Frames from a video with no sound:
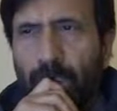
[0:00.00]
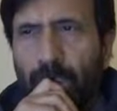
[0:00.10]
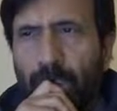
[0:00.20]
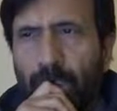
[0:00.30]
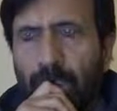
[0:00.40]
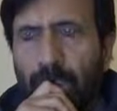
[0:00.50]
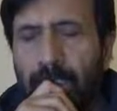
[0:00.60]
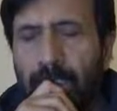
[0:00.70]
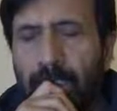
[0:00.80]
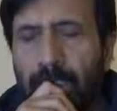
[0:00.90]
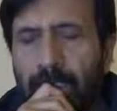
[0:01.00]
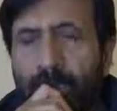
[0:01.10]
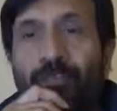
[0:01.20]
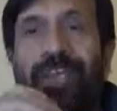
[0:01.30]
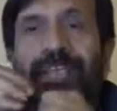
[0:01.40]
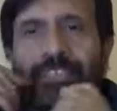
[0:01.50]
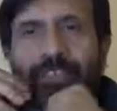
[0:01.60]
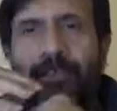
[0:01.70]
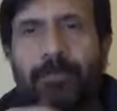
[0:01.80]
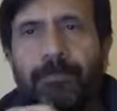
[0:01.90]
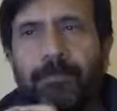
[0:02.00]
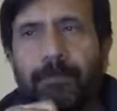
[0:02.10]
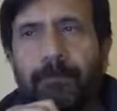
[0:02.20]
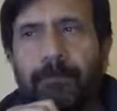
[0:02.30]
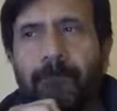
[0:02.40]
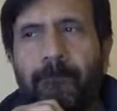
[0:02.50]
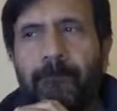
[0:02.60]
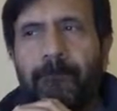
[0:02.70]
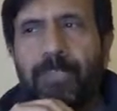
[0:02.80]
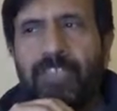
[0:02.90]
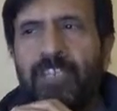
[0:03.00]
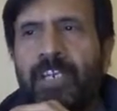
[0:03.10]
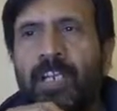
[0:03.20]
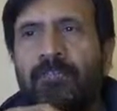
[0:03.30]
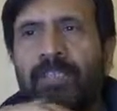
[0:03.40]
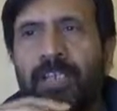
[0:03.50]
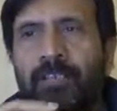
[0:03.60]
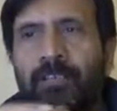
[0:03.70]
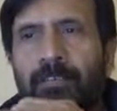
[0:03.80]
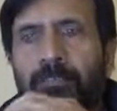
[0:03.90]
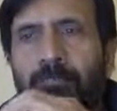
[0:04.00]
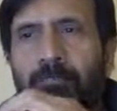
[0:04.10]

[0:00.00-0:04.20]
uh, our vagus nerve is the nerve that uh,